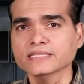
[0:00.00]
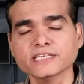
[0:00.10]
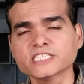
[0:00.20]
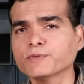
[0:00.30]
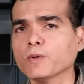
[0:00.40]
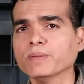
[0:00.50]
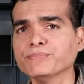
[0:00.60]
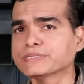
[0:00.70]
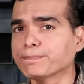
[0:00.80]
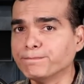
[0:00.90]
This
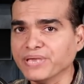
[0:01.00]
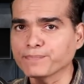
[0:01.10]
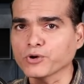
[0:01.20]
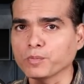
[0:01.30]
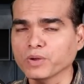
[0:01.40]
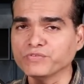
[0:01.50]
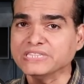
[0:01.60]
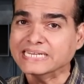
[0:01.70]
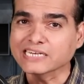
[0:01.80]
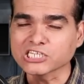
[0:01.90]
problem is a big problem
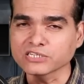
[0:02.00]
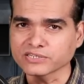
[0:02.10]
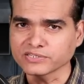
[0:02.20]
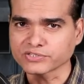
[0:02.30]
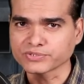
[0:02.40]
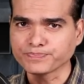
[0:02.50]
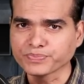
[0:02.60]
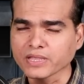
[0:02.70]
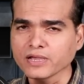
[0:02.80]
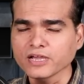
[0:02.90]
with English learners.
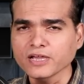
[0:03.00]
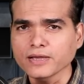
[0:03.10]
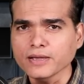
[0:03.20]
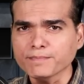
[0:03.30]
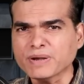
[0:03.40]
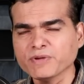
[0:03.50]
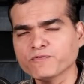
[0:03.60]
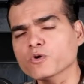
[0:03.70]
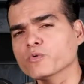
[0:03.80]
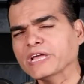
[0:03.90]
But
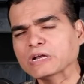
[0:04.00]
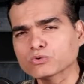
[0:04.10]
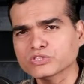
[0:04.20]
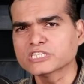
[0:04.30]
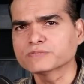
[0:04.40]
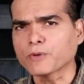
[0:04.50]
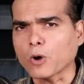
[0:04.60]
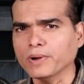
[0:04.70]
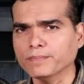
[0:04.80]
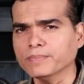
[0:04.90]
before going into this
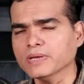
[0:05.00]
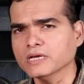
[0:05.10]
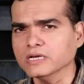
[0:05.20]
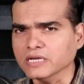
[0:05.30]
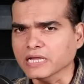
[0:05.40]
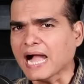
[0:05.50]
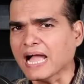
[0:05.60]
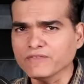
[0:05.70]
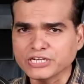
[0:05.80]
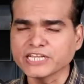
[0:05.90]
problem,
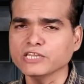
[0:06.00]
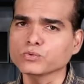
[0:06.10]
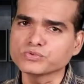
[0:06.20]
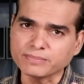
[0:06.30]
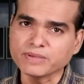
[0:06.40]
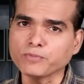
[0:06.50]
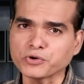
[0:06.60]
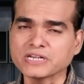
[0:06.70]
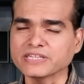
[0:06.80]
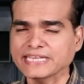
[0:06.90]
I will tell you some
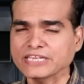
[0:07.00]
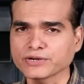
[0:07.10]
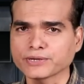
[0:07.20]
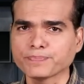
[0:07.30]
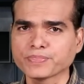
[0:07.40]
important thing here.